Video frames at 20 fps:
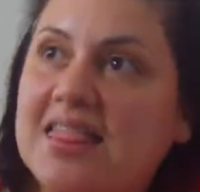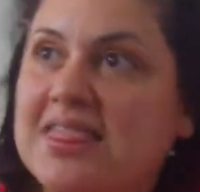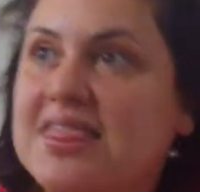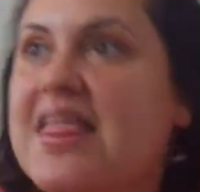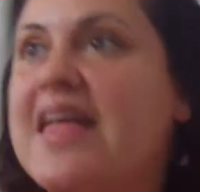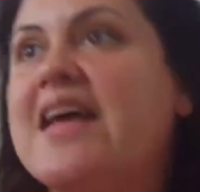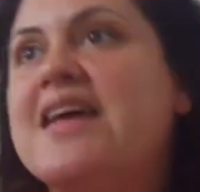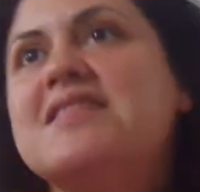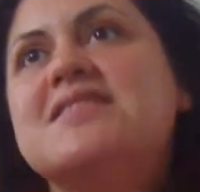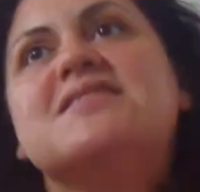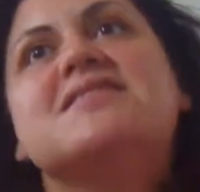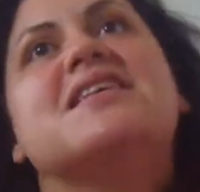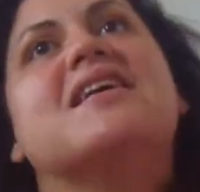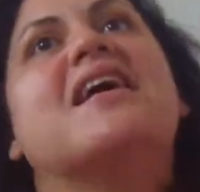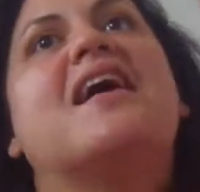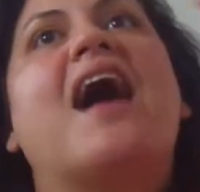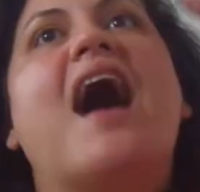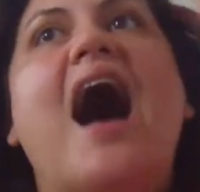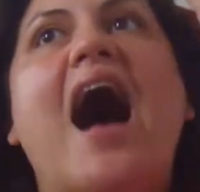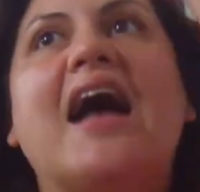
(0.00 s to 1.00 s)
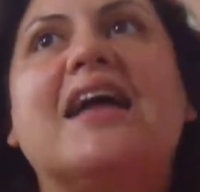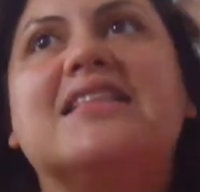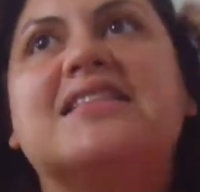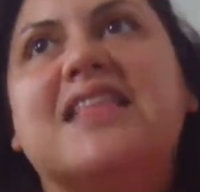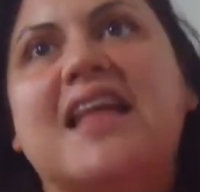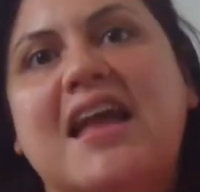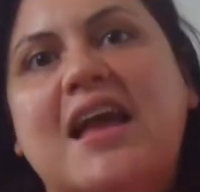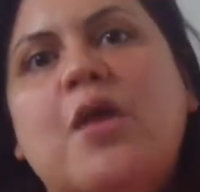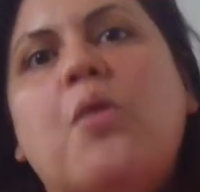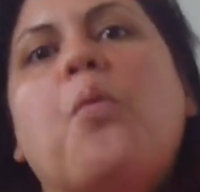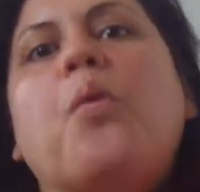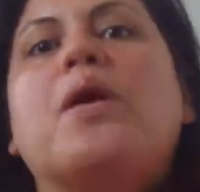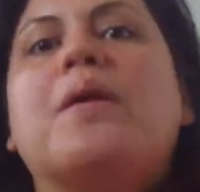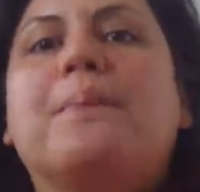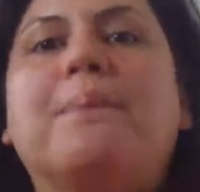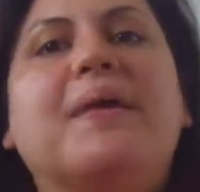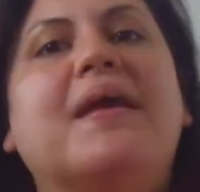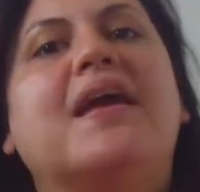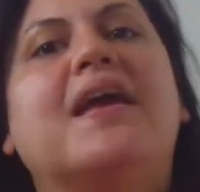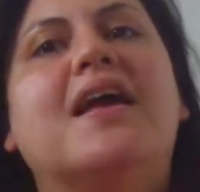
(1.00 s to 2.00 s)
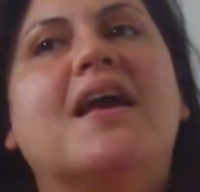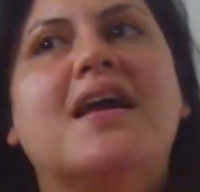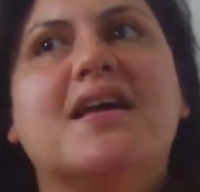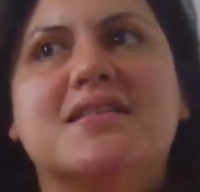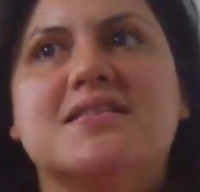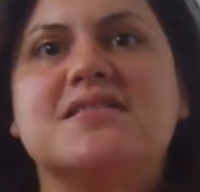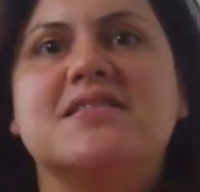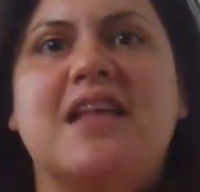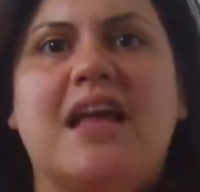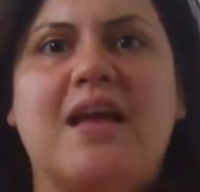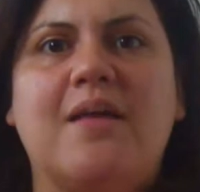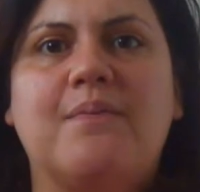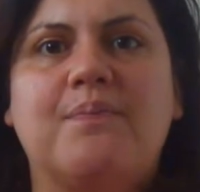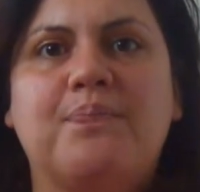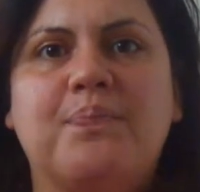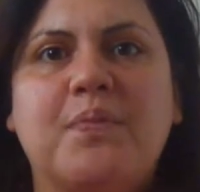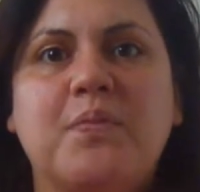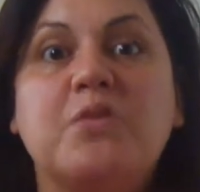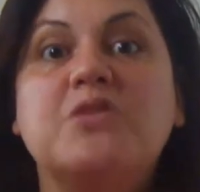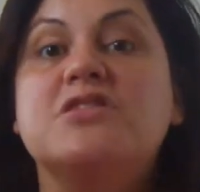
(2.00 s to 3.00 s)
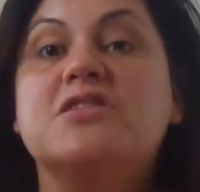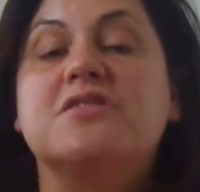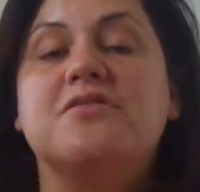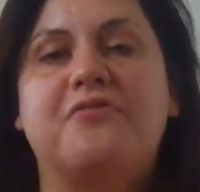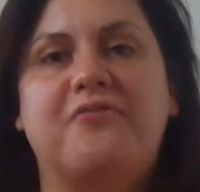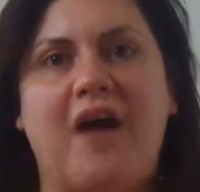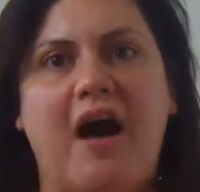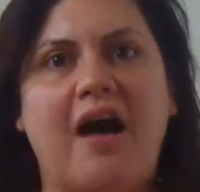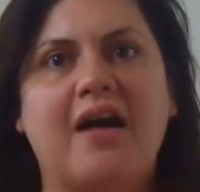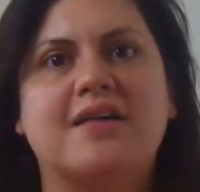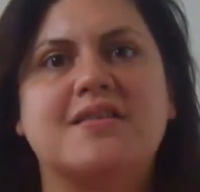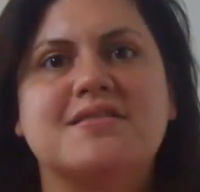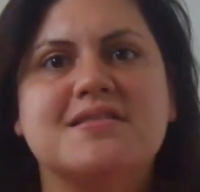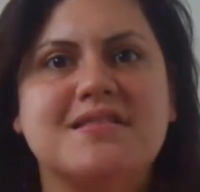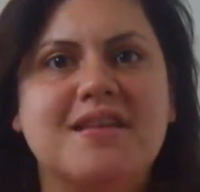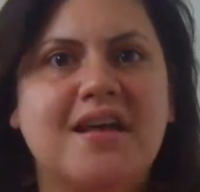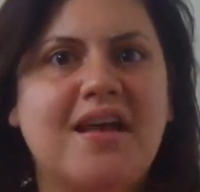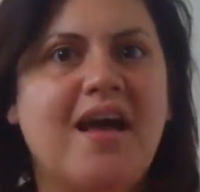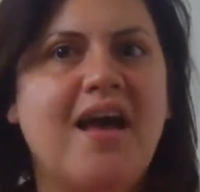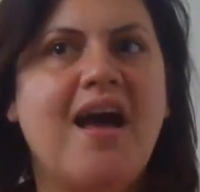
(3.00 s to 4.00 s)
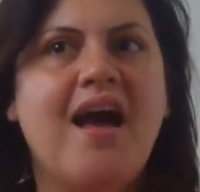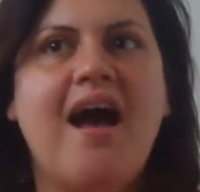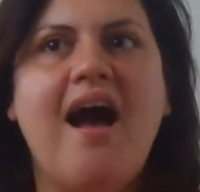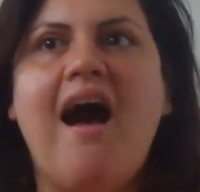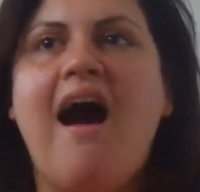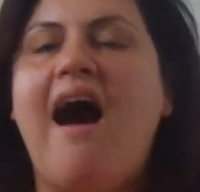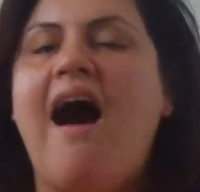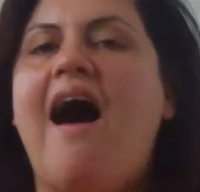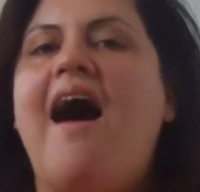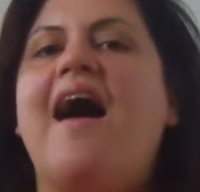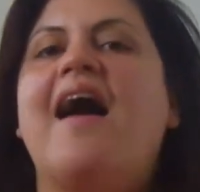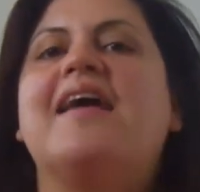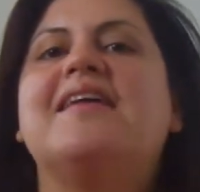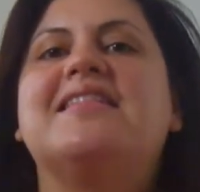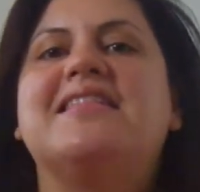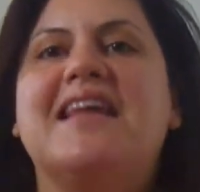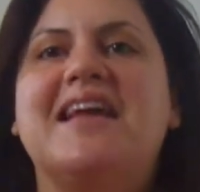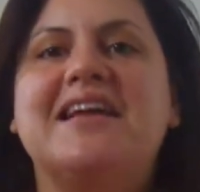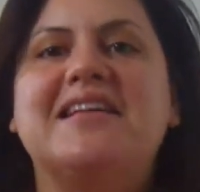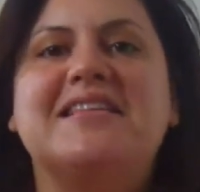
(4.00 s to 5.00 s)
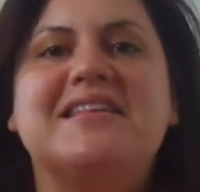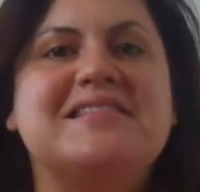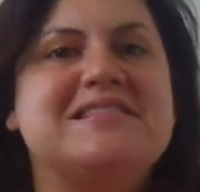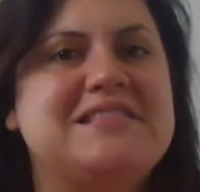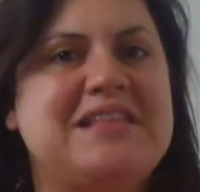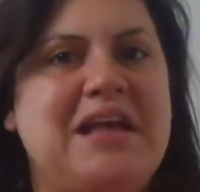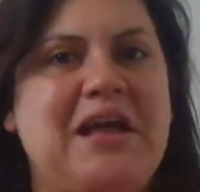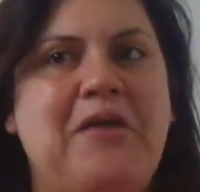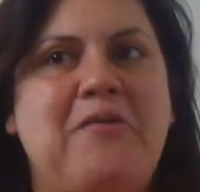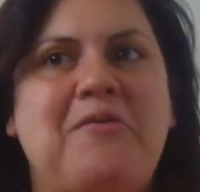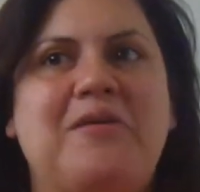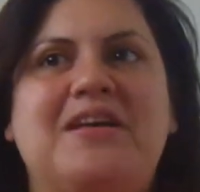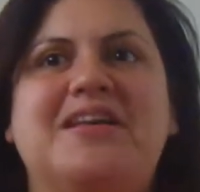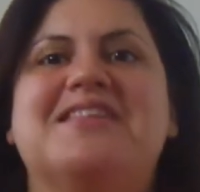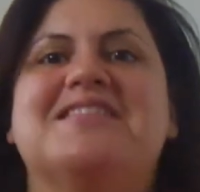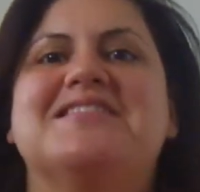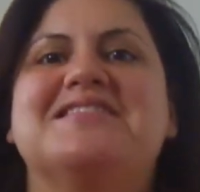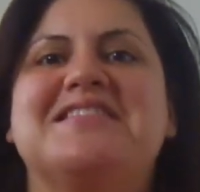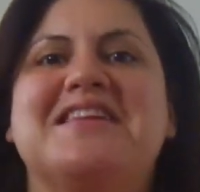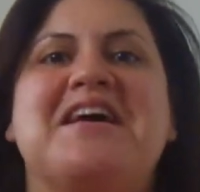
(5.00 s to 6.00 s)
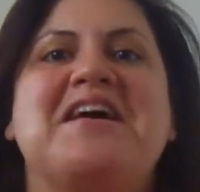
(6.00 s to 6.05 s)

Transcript: this I think would be his name, which is Fox. I think this name is,